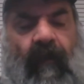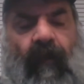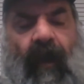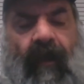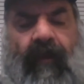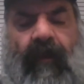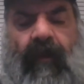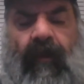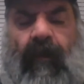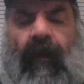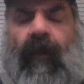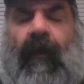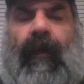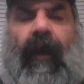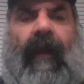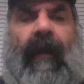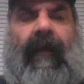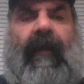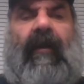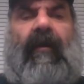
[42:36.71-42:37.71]
whether you're a
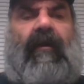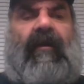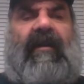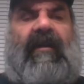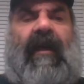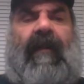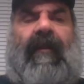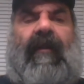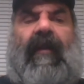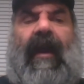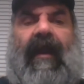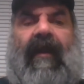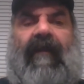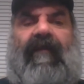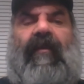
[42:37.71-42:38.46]
Republican or a Democrat,